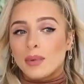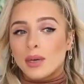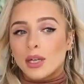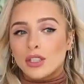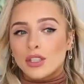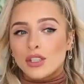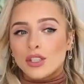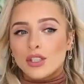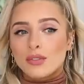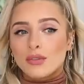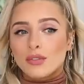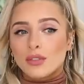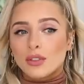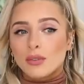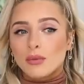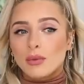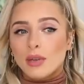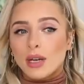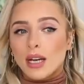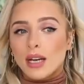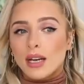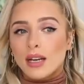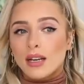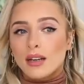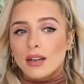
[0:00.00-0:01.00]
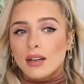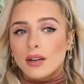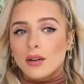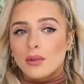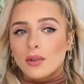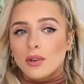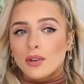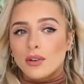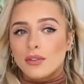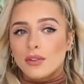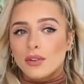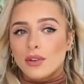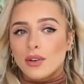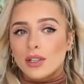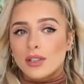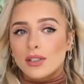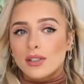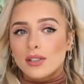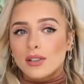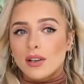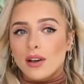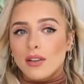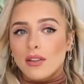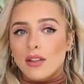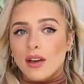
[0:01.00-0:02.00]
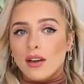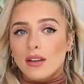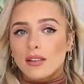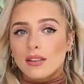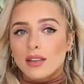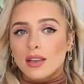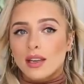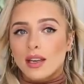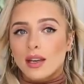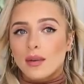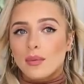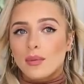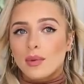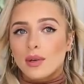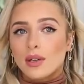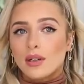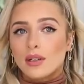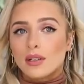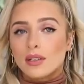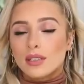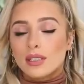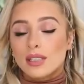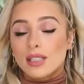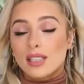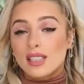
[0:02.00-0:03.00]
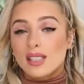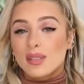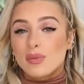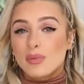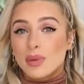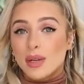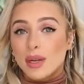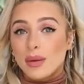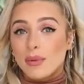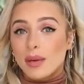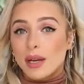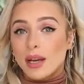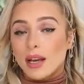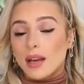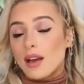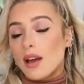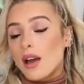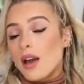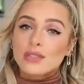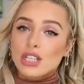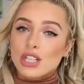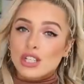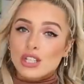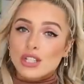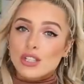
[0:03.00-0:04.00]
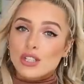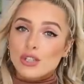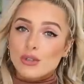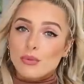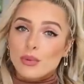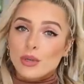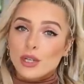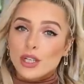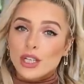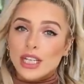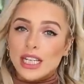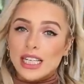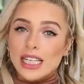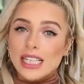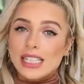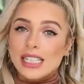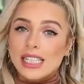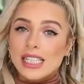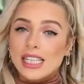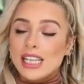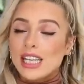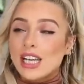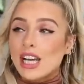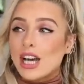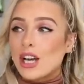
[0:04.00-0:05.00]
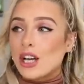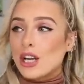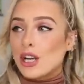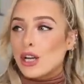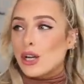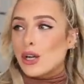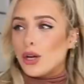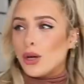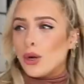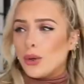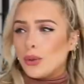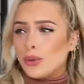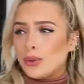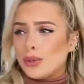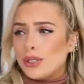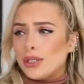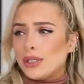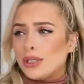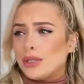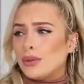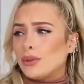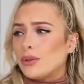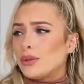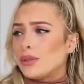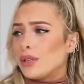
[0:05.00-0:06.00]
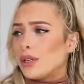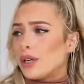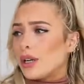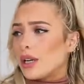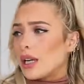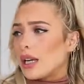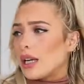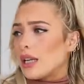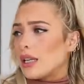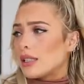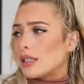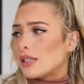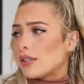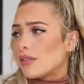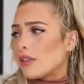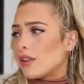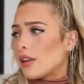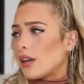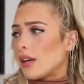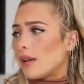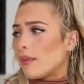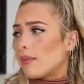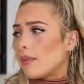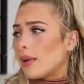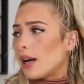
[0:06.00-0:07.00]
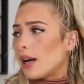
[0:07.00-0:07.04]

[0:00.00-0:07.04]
A bug just flew by. I wonder if you guys saw that on the camera, because it's pretty big. Just super easy go-to look, and it's flying